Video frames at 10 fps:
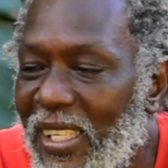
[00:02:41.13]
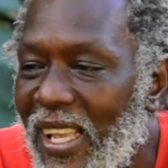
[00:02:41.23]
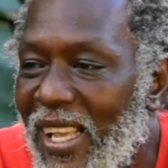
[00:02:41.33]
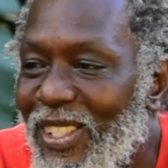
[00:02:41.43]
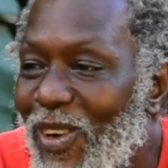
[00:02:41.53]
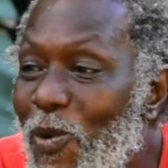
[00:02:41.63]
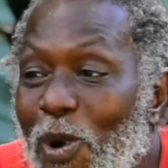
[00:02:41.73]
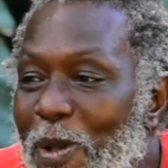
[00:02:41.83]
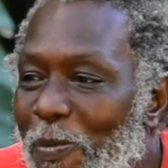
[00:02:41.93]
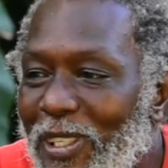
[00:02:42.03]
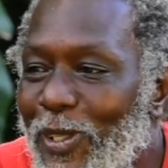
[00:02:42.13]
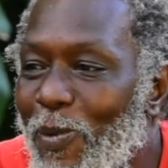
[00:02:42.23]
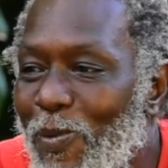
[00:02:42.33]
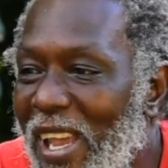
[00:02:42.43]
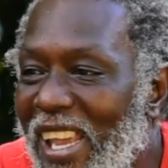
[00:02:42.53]
So what if something
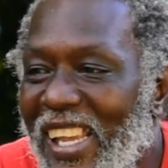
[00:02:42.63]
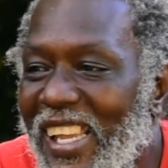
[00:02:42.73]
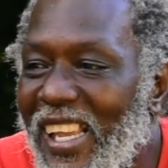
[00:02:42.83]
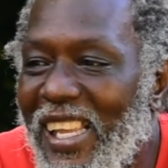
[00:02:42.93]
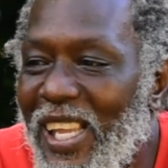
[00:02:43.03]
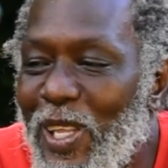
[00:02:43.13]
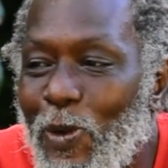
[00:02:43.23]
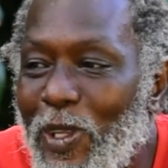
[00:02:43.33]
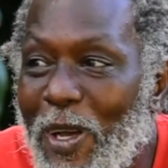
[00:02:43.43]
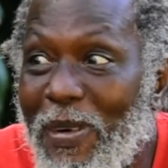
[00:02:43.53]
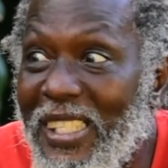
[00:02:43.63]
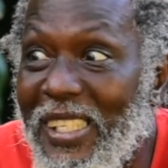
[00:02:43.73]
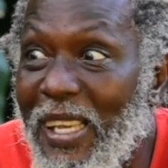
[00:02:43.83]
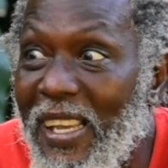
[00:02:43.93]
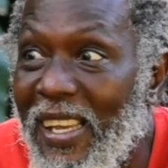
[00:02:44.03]
where a youth them say
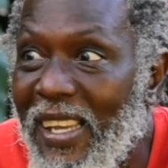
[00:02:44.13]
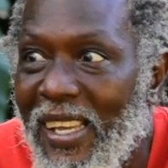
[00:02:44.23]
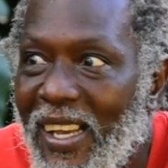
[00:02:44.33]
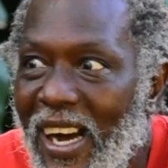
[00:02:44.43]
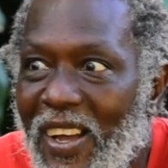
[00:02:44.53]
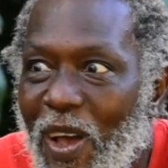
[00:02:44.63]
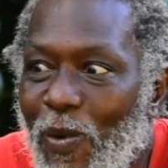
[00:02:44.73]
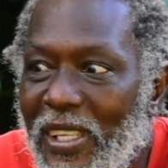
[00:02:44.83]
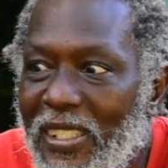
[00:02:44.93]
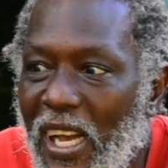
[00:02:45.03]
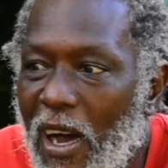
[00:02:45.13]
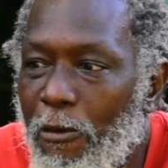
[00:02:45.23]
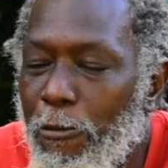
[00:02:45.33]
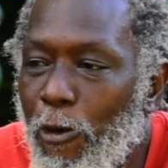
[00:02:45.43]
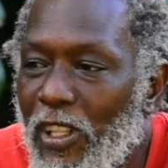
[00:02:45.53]
other ones that have
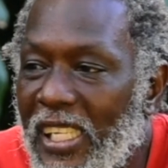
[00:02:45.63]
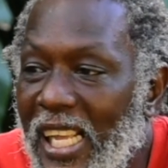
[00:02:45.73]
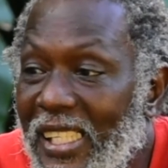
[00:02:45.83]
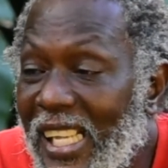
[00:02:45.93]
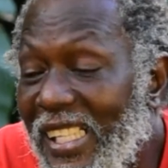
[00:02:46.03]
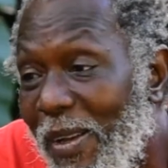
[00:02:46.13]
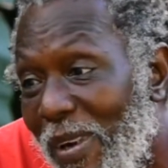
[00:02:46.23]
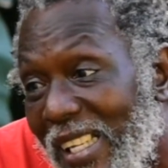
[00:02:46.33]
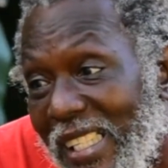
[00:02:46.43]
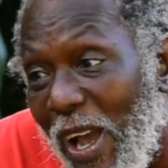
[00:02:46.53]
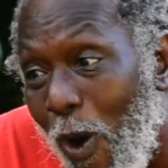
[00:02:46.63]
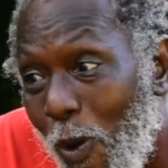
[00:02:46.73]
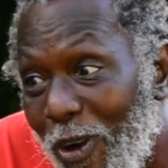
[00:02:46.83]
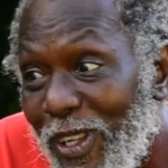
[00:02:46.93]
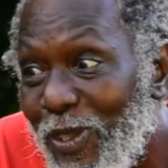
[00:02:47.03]
fun in and then them our
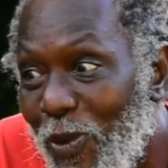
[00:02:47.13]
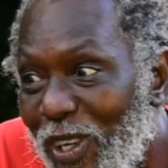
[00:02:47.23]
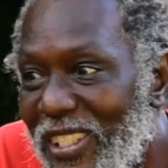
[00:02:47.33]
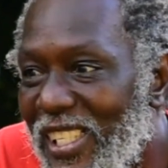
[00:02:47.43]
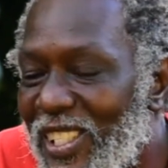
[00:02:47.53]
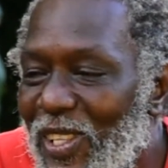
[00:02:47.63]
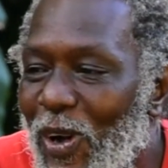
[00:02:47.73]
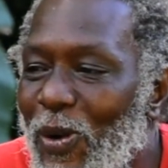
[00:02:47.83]
resources now.